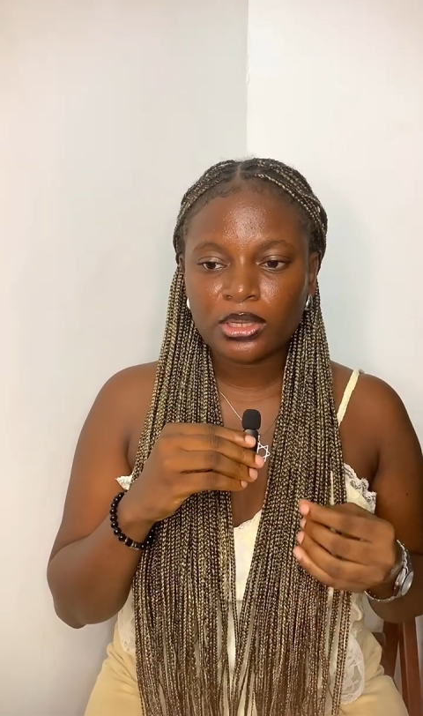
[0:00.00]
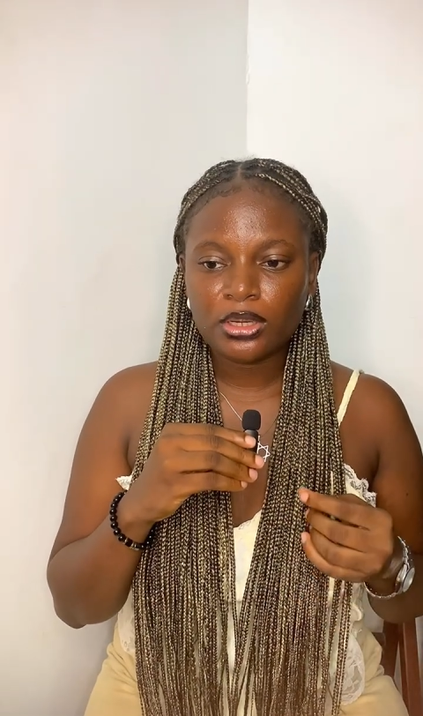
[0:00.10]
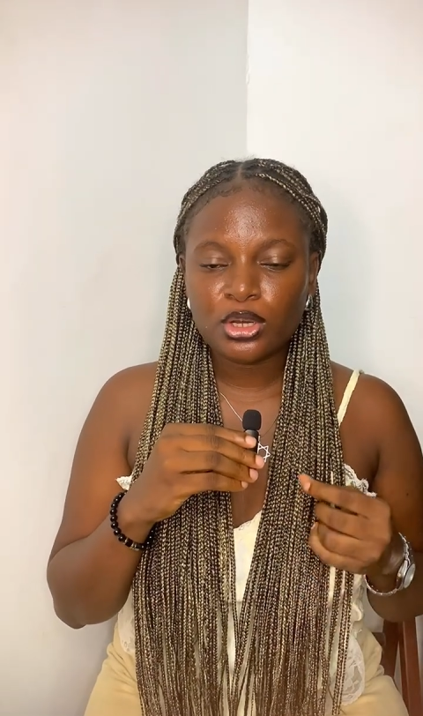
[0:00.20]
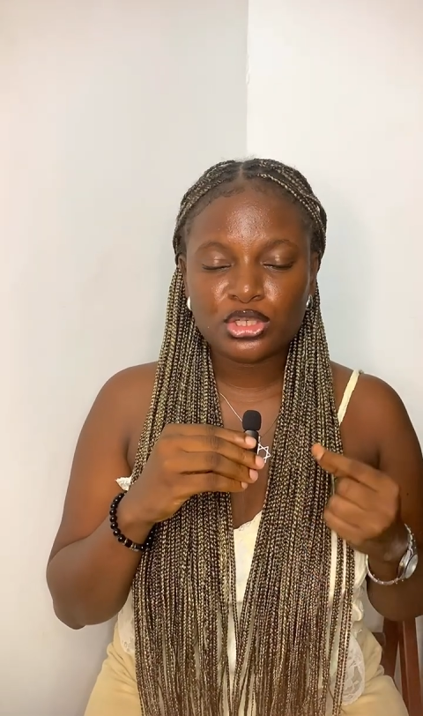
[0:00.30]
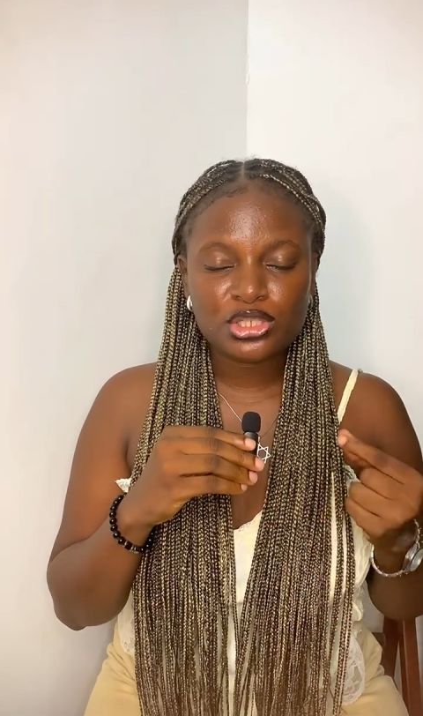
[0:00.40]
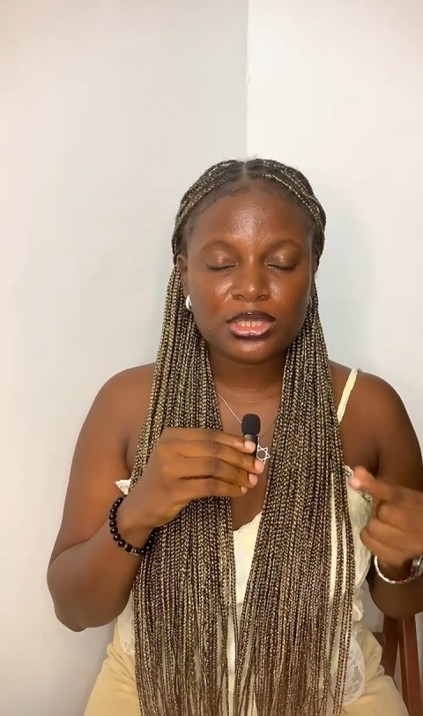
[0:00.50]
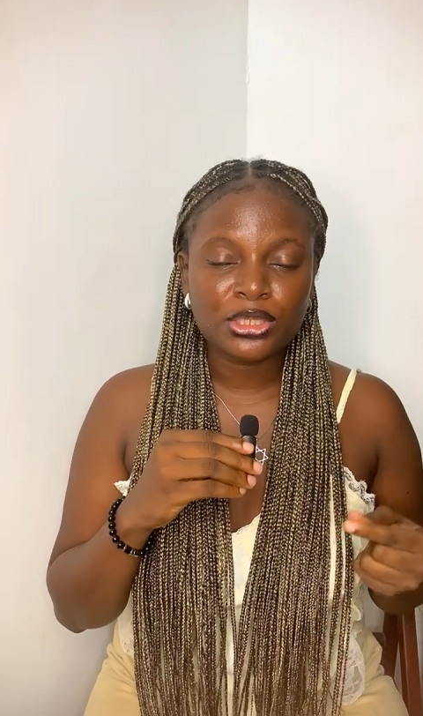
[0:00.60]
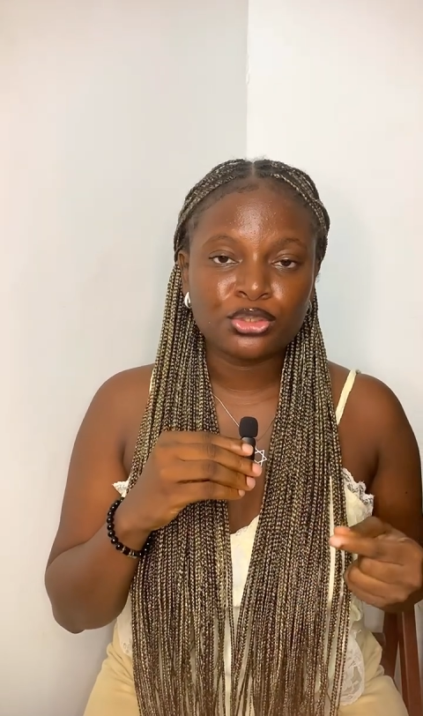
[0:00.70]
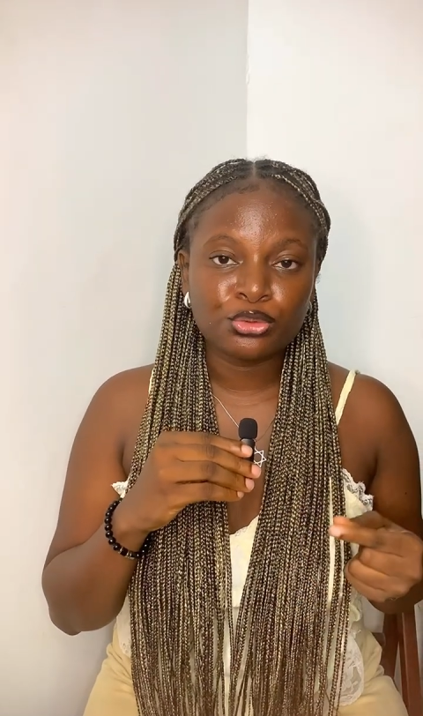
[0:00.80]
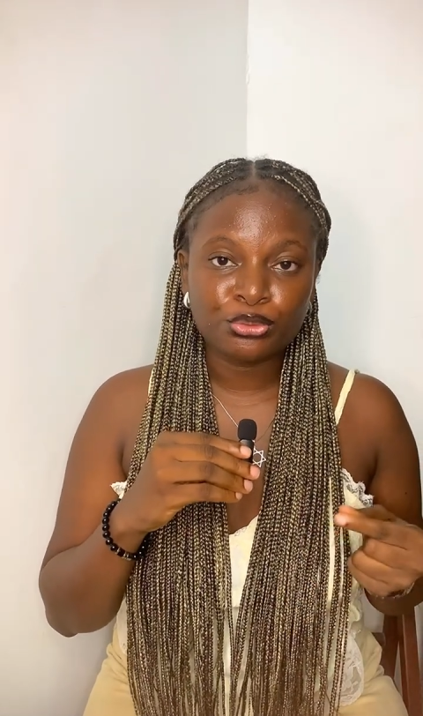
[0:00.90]

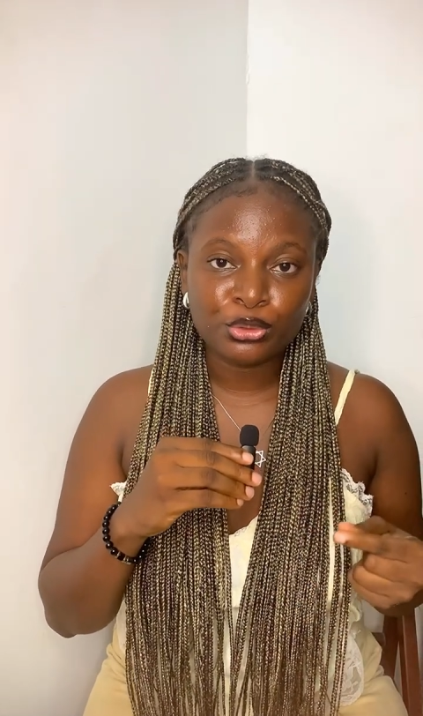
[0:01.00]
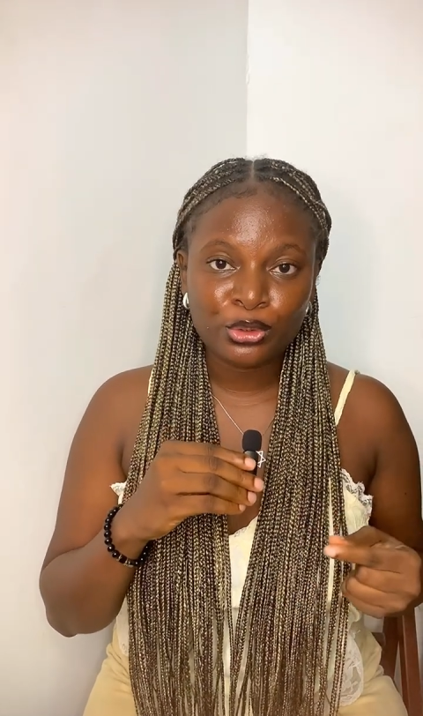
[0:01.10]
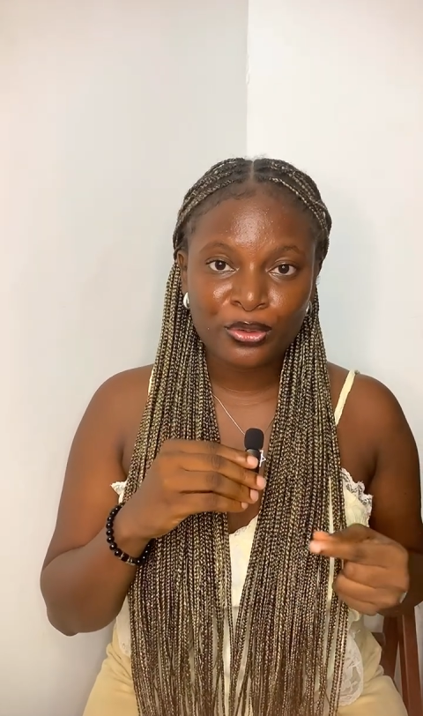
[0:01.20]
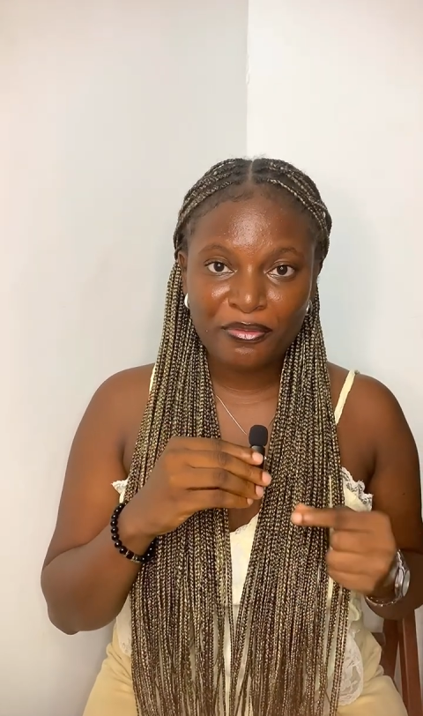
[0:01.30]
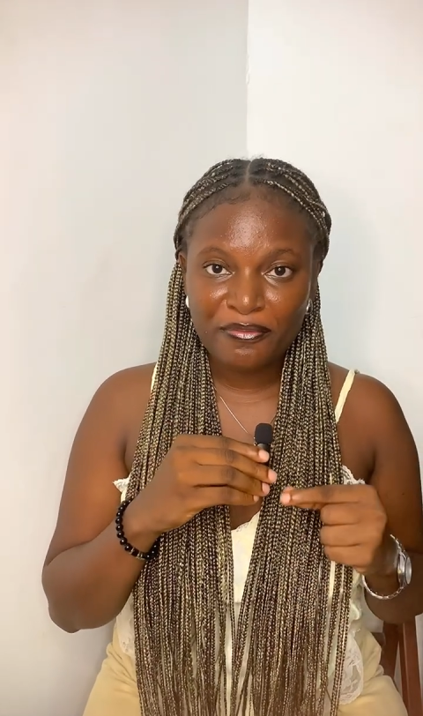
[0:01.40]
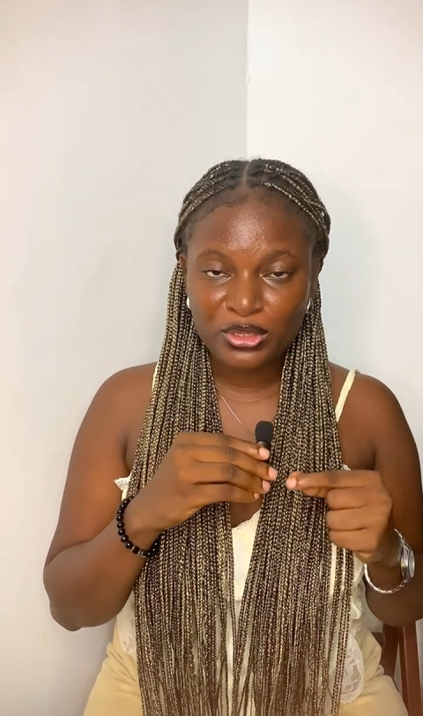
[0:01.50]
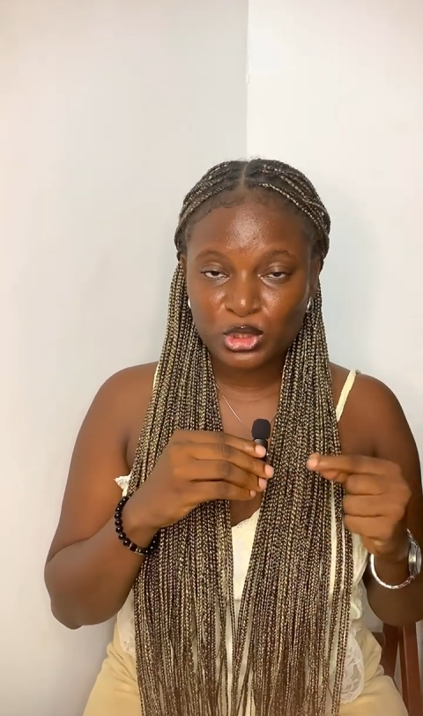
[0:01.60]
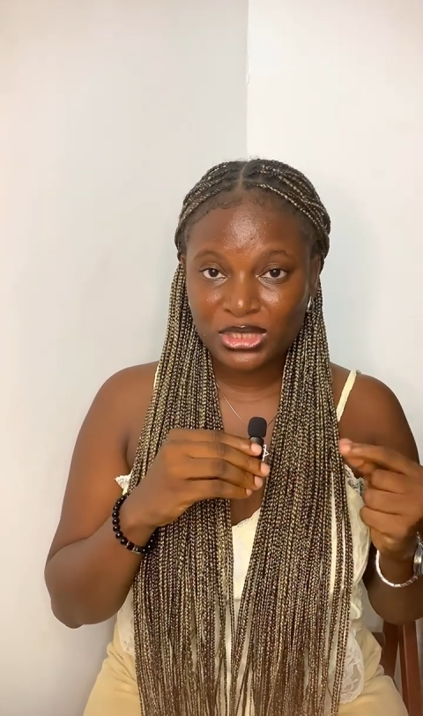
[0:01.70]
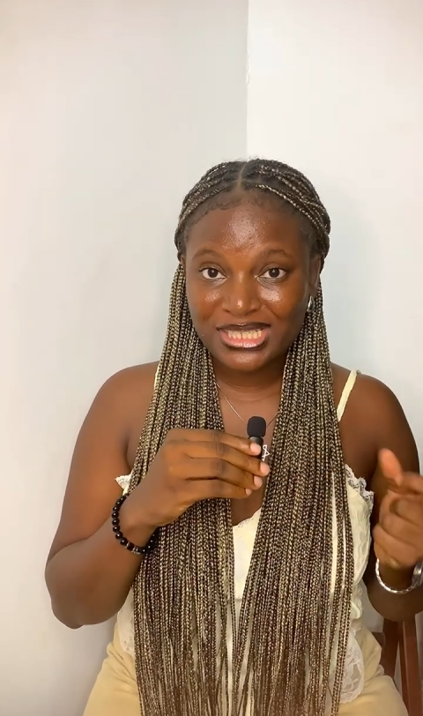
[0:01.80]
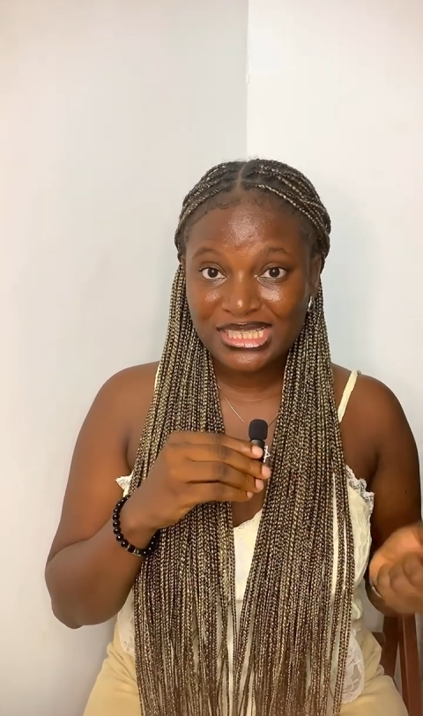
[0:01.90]
understanding the role of a
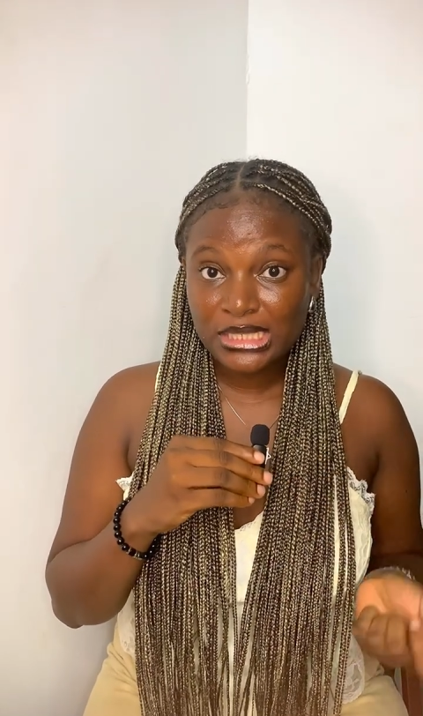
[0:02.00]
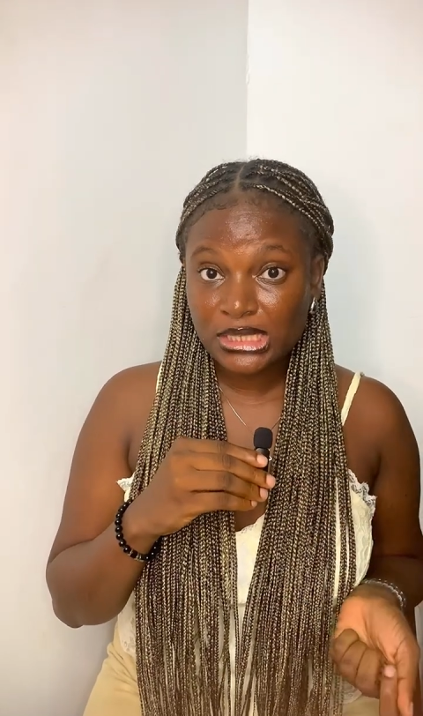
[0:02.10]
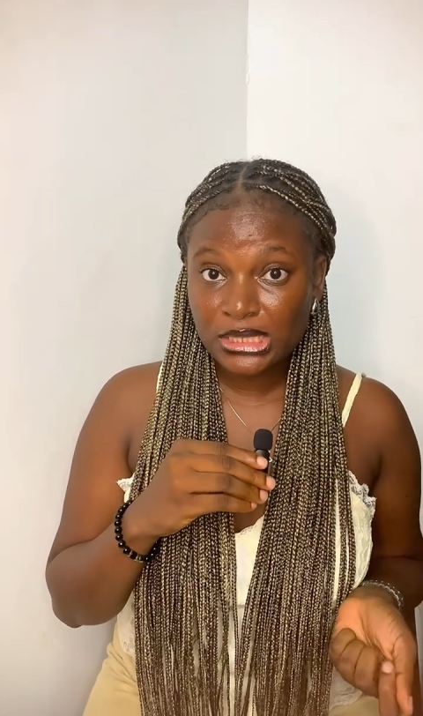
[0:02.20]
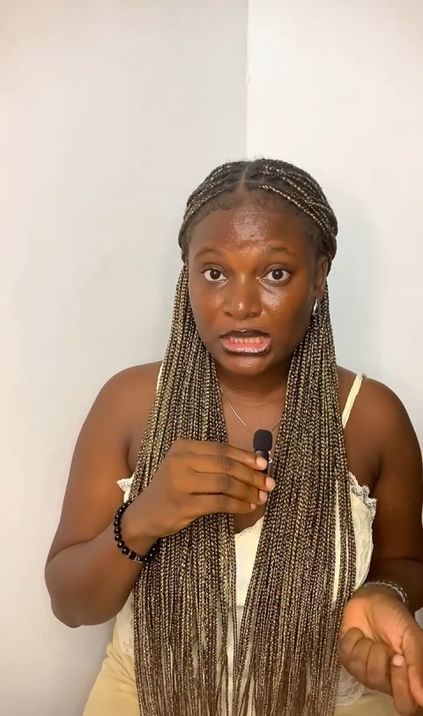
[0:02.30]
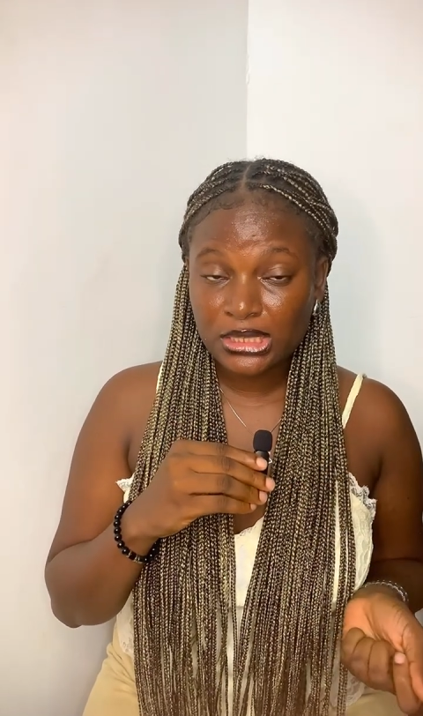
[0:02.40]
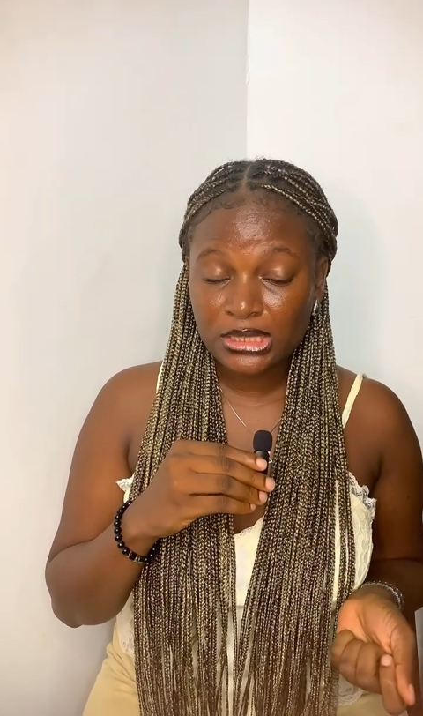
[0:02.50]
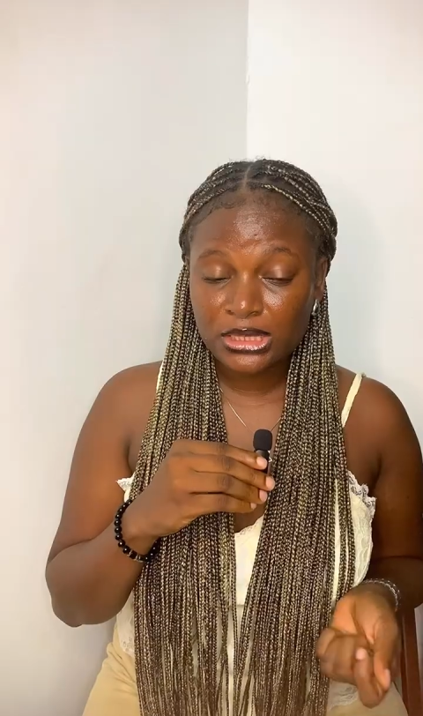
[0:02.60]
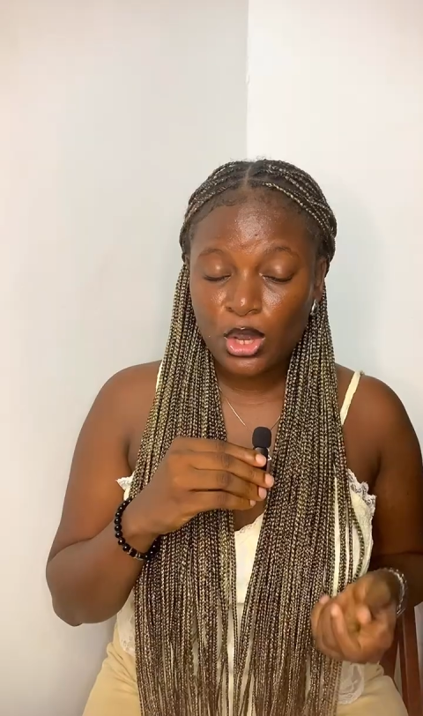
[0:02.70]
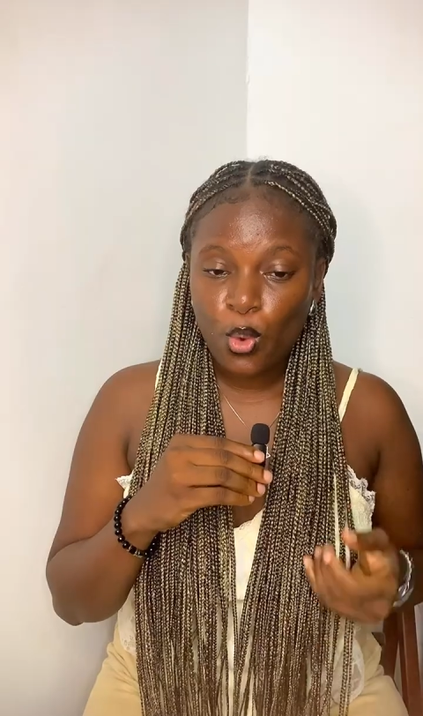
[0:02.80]
virtual assistant,